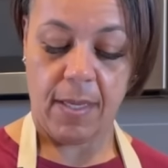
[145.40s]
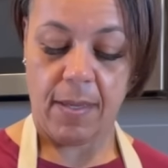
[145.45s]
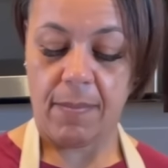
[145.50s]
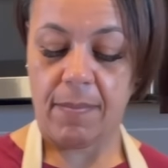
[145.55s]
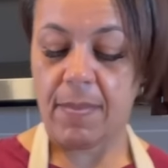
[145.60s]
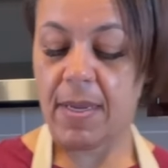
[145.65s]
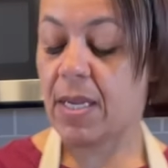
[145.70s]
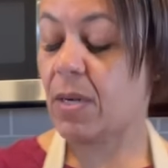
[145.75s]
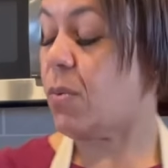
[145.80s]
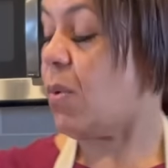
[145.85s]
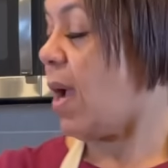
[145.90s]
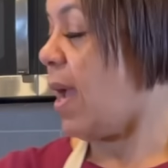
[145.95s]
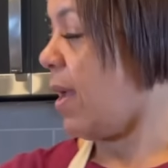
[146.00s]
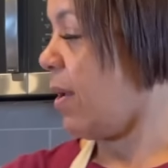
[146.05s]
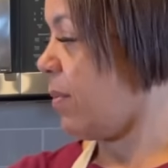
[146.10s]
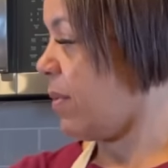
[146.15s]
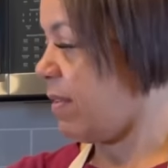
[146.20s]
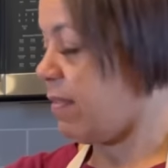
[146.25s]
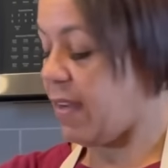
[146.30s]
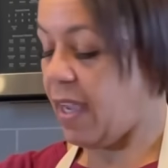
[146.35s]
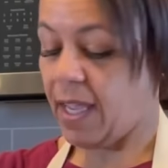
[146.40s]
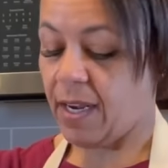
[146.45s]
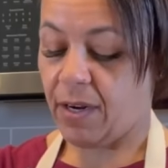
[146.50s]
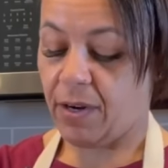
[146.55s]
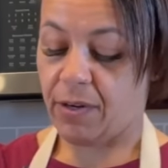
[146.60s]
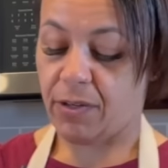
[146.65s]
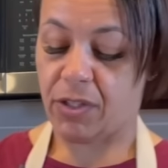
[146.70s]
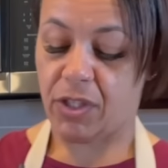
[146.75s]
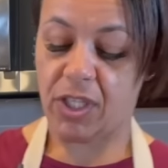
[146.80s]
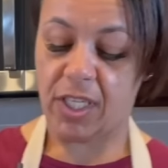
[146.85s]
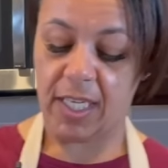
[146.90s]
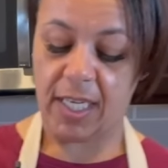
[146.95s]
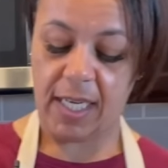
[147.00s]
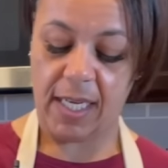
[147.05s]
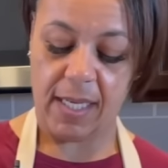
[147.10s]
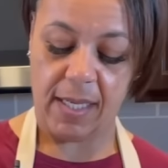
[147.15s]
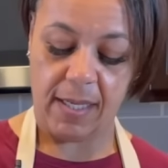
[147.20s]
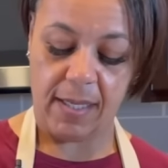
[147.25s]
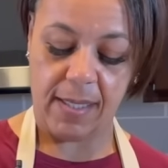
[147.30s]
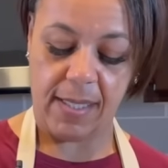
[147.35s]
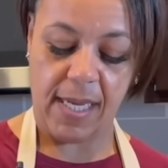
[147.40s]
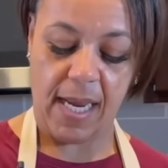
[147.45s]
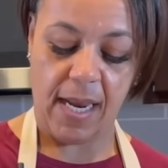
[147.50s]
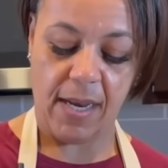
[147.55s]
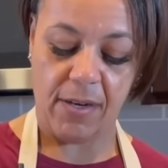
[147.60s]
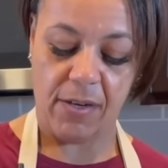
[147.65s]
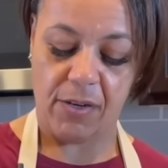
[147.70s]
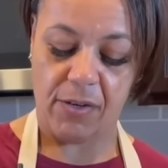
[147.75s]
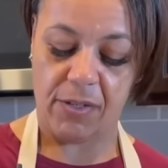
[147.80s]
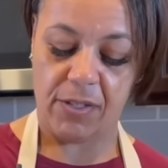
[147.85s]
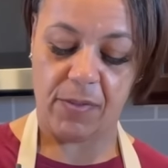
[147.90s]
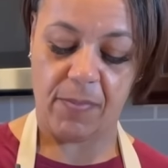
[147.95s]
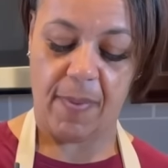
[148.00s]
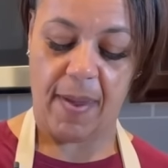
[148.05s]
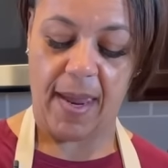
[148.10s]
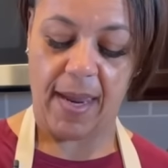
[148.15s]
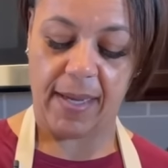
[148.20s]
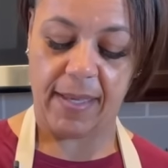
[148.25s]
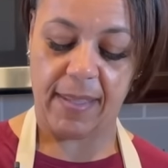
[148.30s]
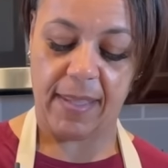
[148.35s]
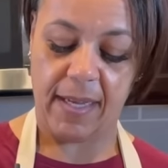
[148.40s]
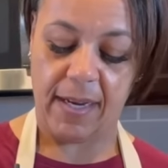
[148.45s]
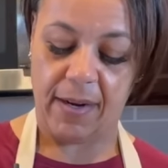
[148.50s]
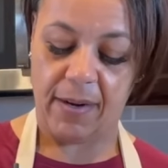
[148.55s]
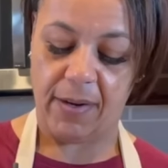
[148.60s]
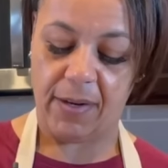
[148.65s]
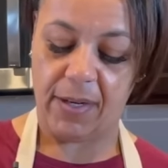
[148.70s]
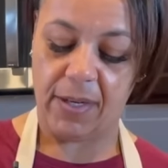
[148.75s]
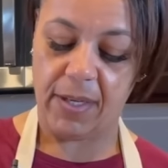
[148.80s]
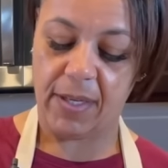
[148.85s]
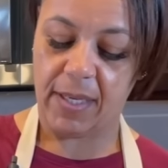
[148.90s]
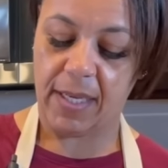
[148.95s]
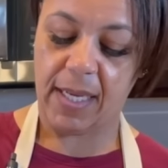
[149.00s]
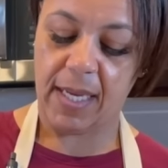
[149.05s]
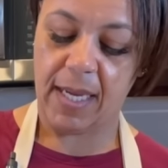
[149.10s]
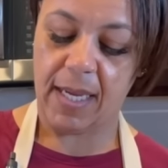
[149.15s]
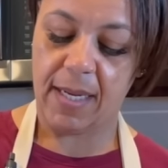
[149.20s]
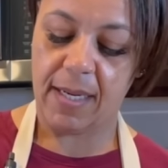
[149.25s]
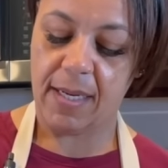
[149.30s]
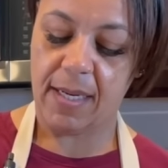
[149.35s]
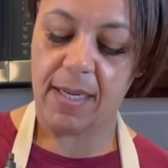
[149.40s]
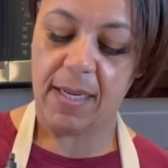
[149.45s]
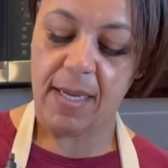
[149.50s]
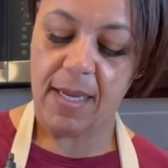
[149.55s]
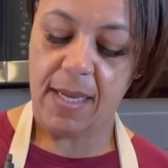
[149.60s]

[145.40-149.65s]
Meanwhile, we've got our chicken tenders back there cooking.